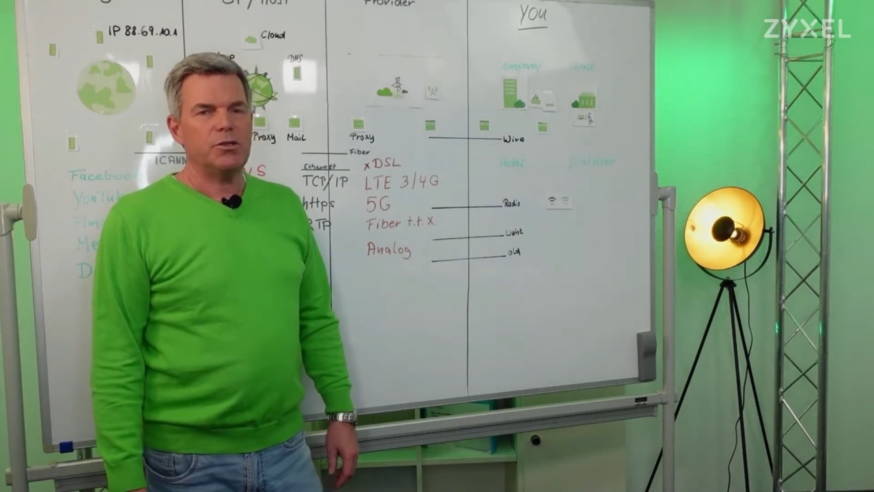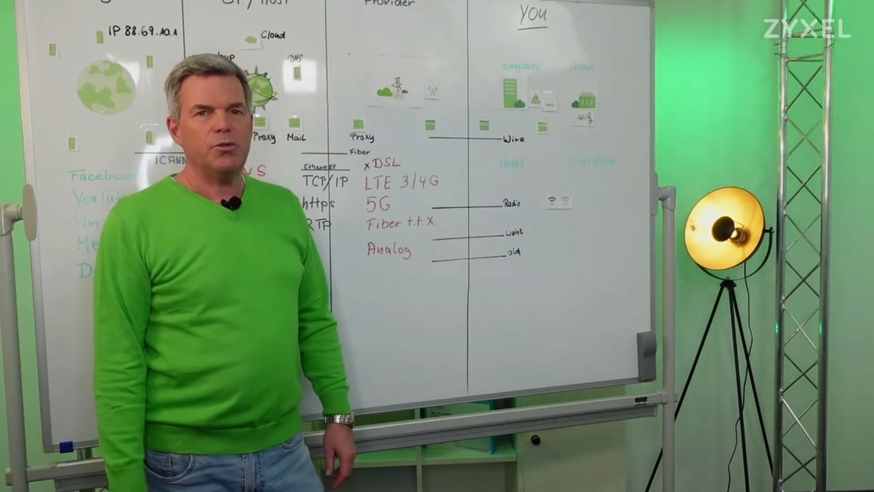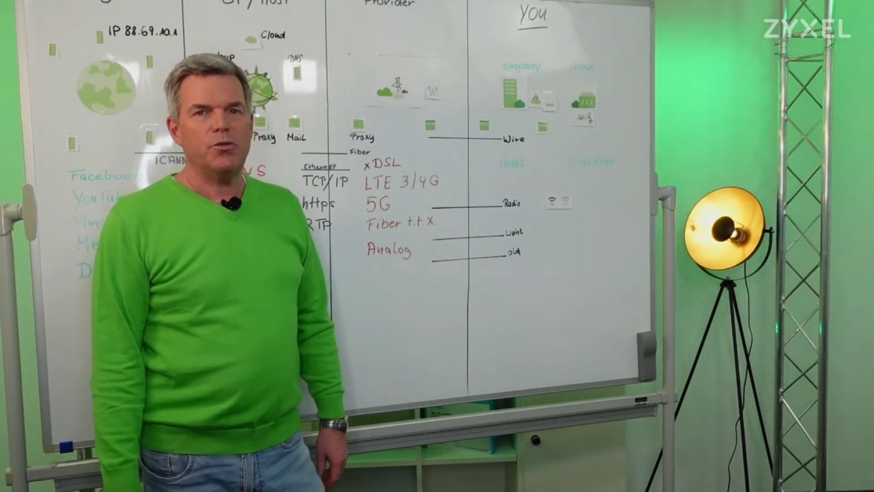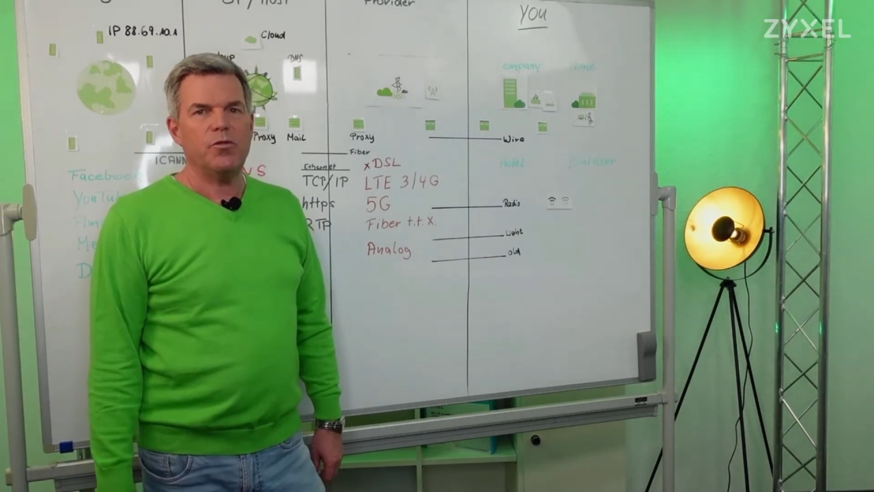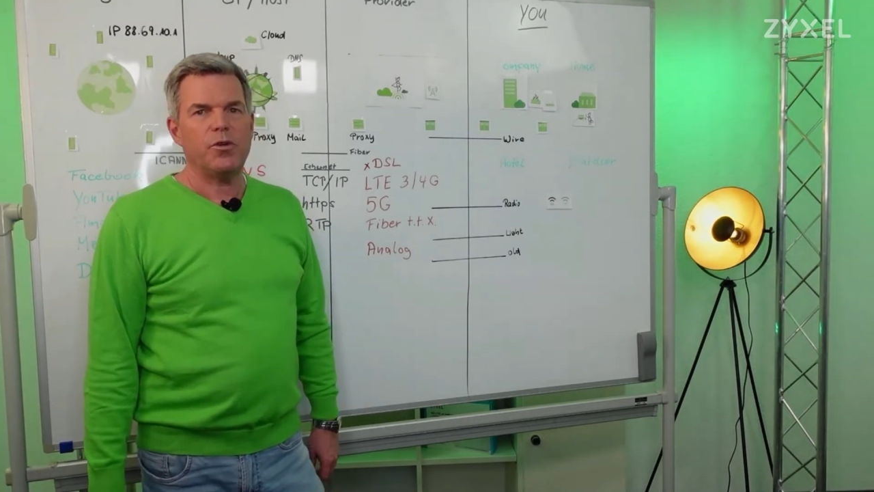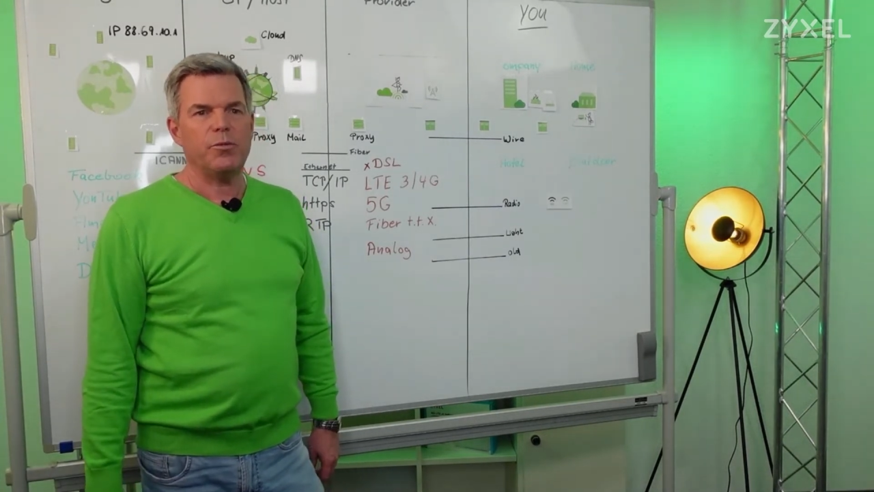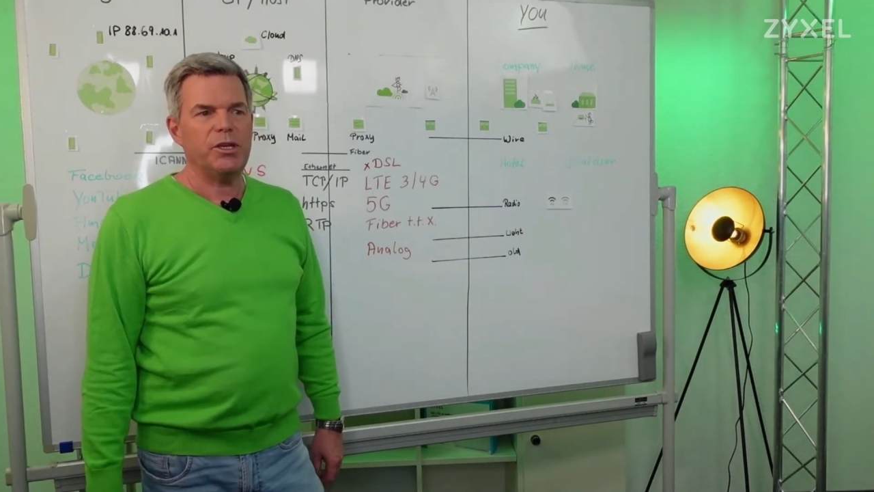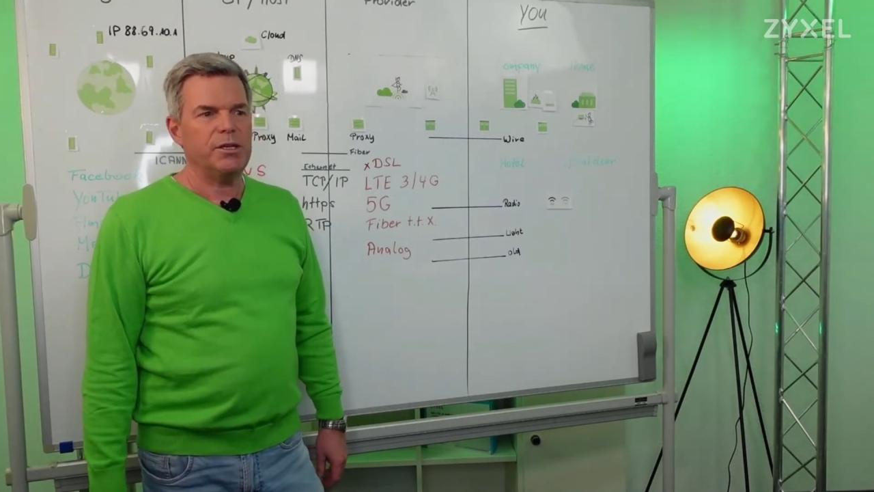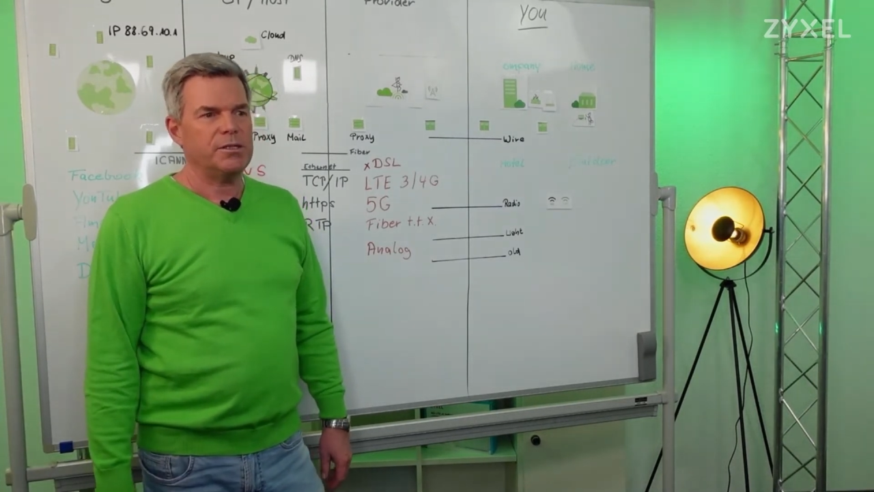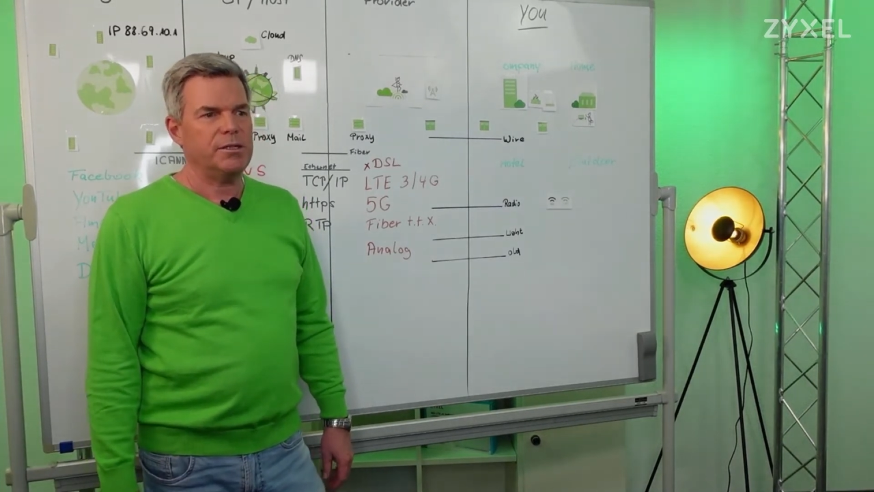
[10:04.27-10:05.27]
you from
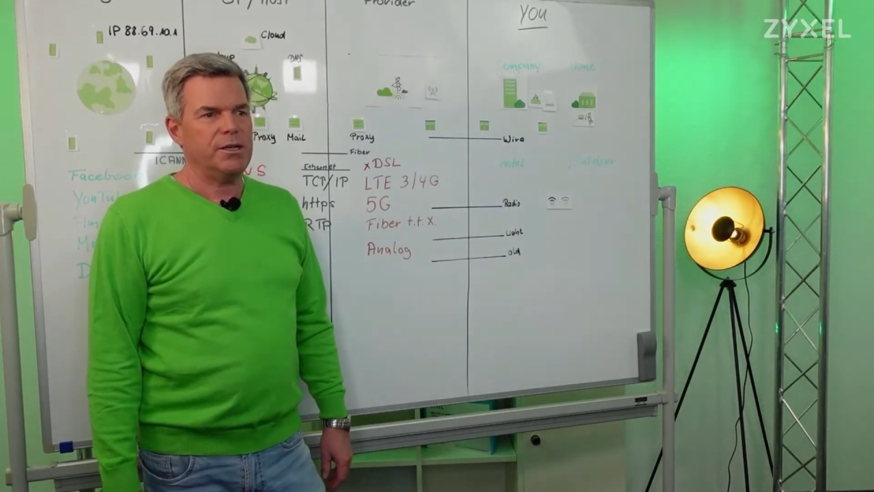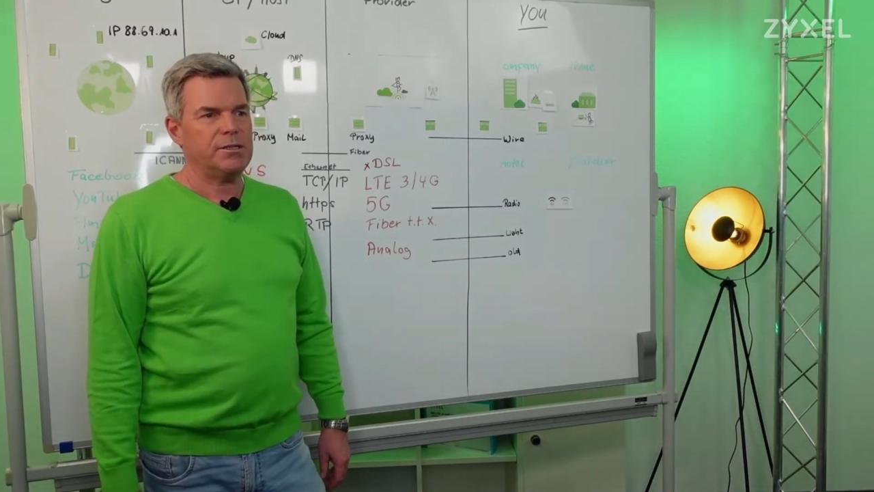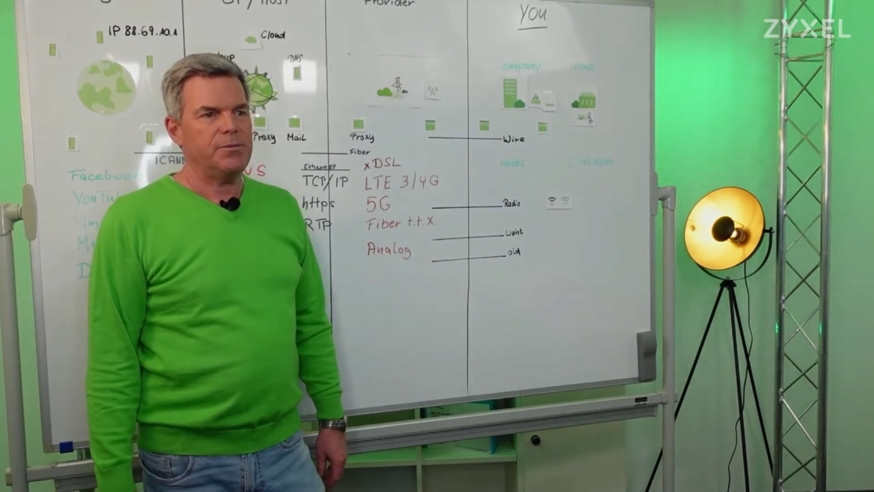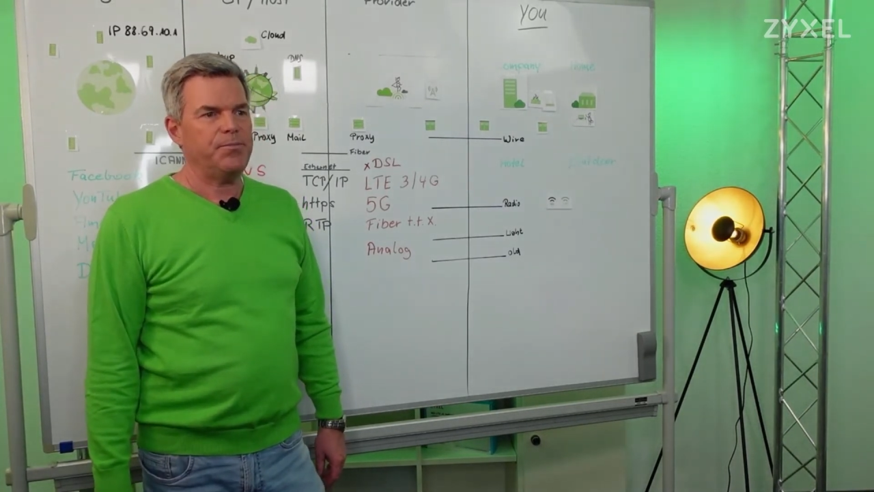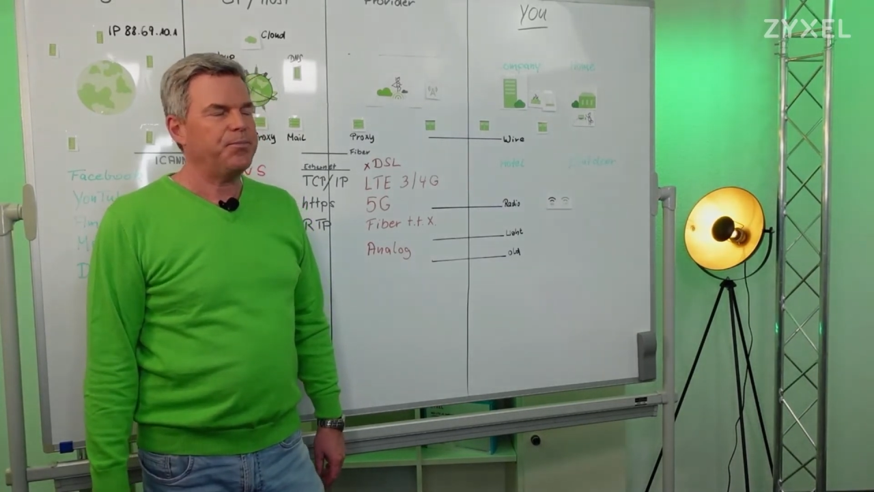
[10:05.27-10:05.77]
the internet.